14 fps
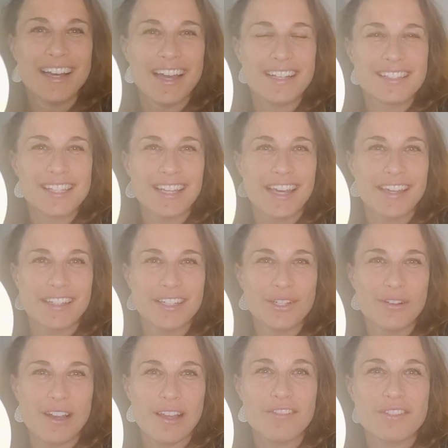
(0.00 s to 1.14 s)
it's like
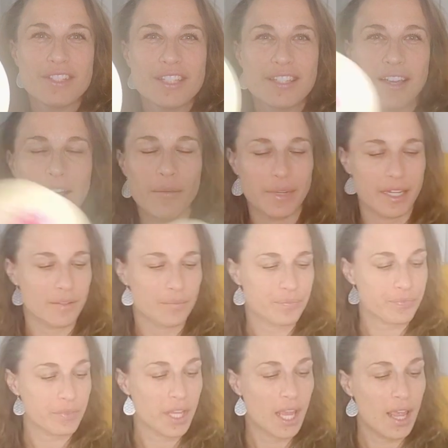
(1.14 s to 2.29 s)
new love is coming.
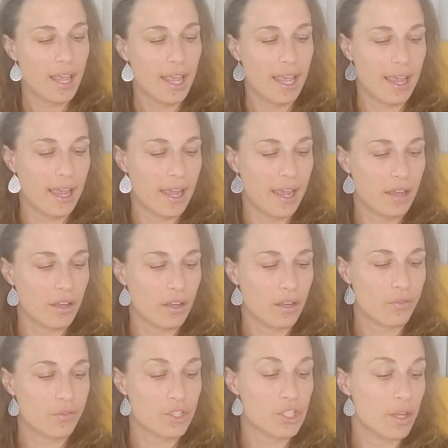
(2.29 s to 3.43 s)
And
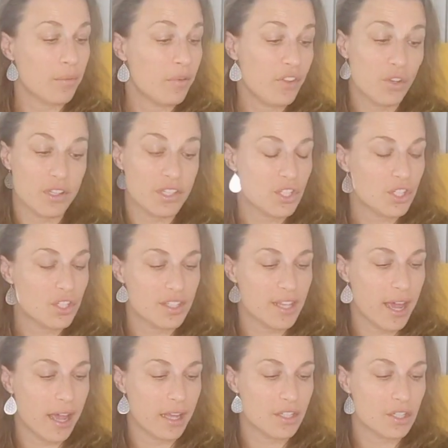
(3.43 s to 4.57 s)
for some of you, it's just
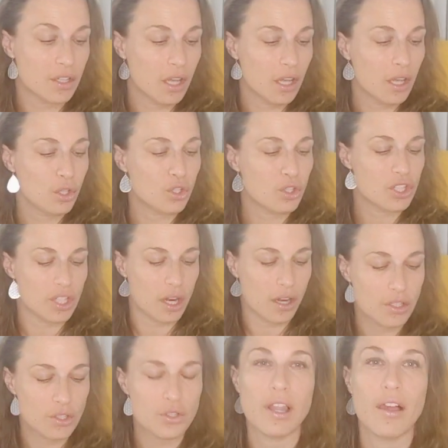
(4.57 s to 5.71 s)
that you're
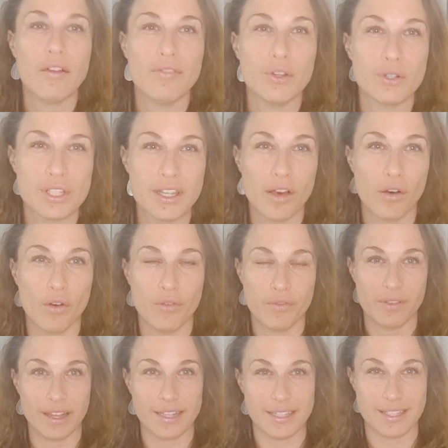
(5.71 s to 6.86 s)
starting to love yourself,
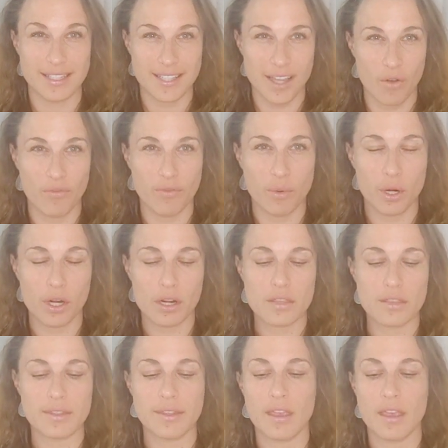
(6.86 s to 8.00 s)
like
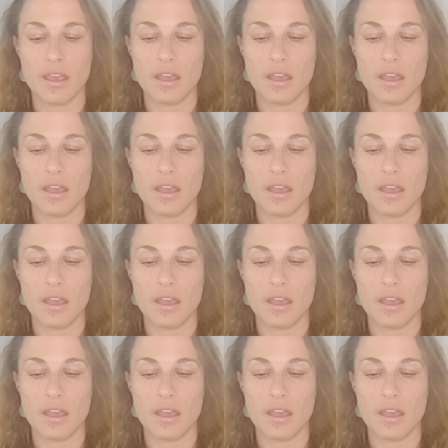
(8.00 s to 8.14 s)
self-worth.